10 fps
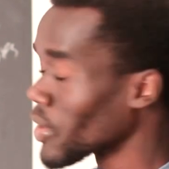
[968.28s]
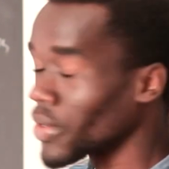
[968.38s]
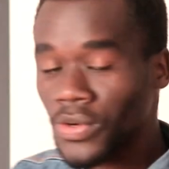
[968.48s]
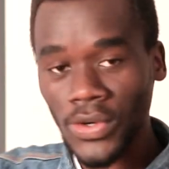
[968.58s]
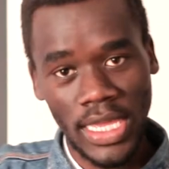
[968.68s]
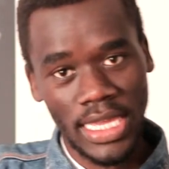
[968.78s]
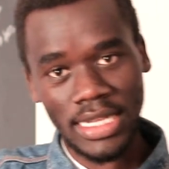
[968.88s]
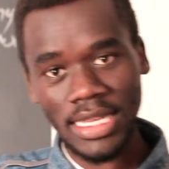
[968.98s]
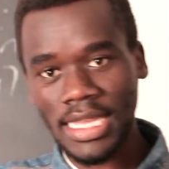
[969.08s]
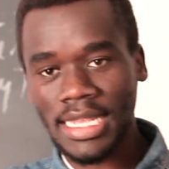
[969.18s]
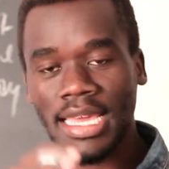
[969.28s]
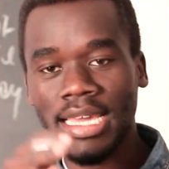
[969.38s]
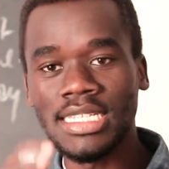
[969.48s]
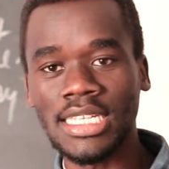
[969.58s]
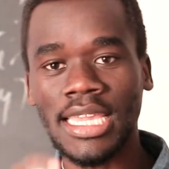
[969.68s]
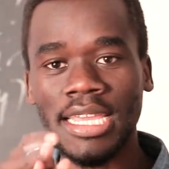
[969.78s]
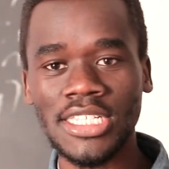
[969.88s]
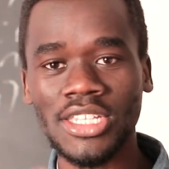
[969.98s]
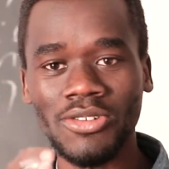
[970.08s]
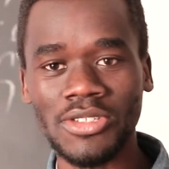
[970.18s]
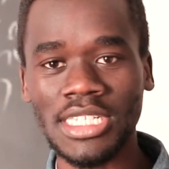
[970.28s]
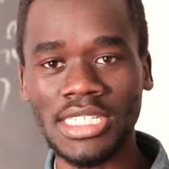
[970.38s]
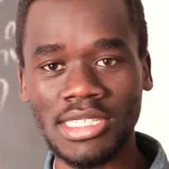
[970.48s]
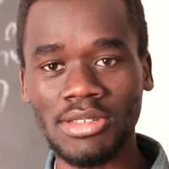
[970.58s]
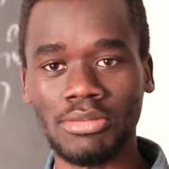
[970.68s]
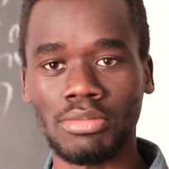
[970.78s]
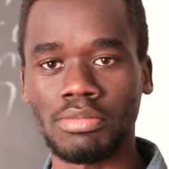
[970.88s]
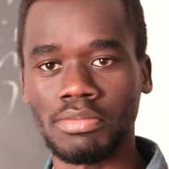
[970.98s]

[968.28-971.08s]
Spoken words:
create an educational system.